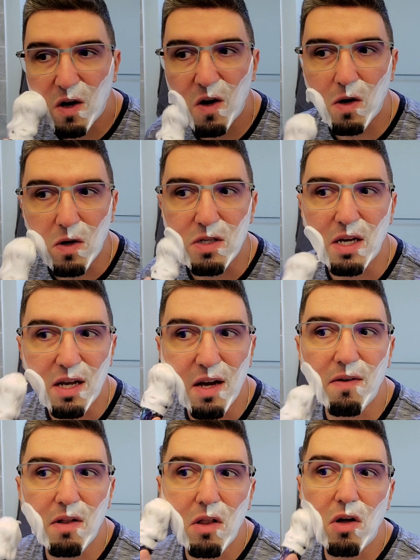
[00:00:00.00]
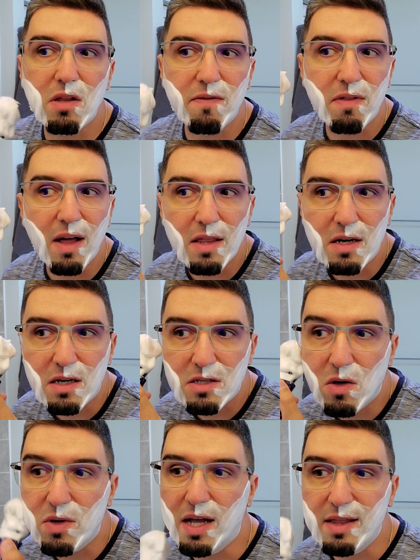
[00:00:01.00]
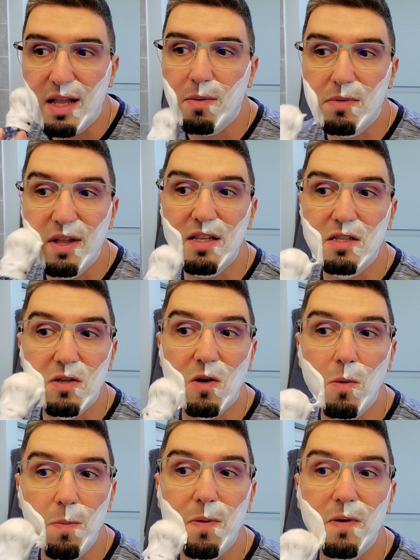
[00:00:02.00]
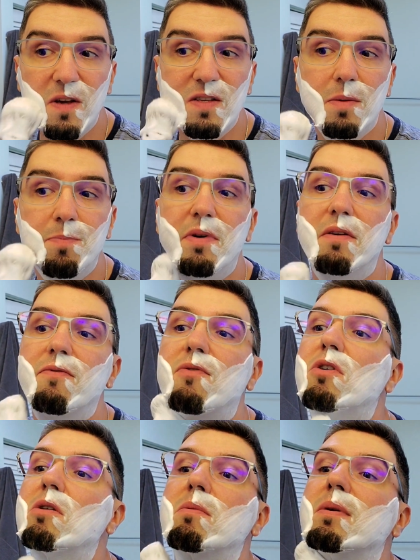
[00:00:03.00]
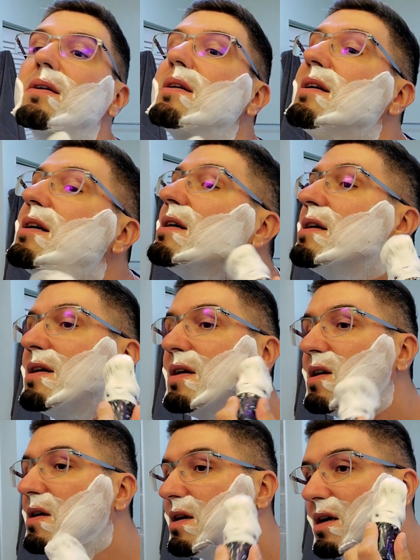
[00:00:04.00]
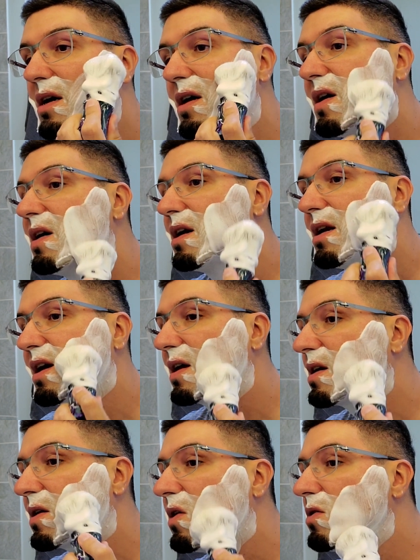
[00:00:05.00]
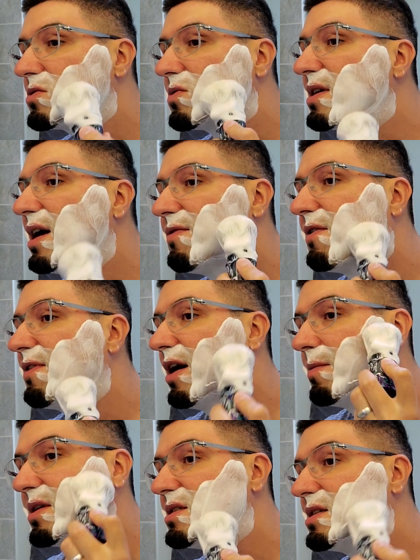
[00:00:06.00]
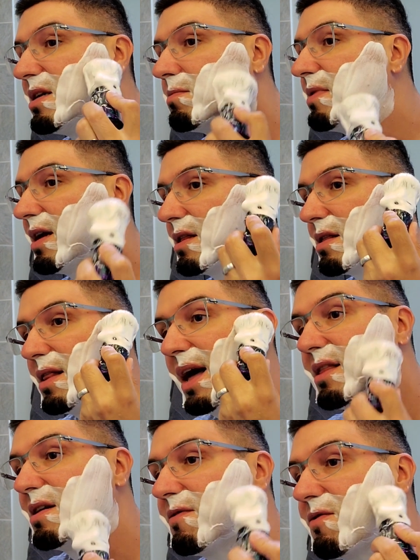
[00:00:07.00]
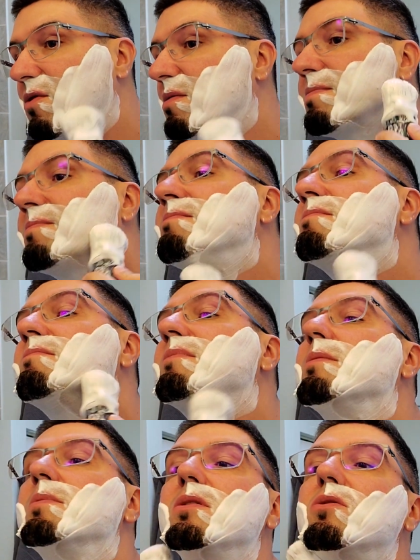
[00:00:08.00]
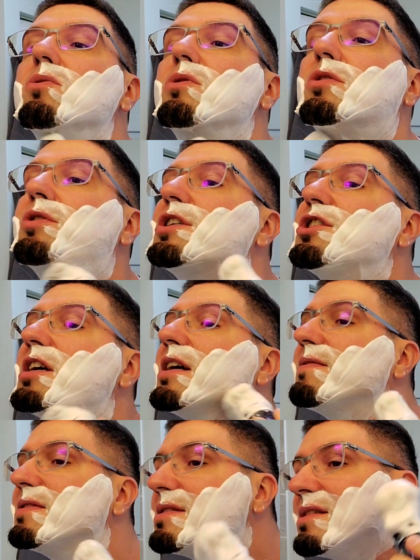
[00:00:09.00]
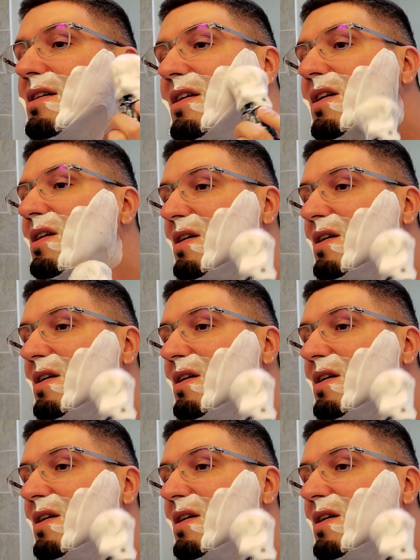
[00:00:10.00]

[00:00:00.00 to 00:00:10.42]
here because I have a lot of lather. So yeah, that soap is a performer. Like close to half of almond seed made lather for maybe 2 or 3 shaves.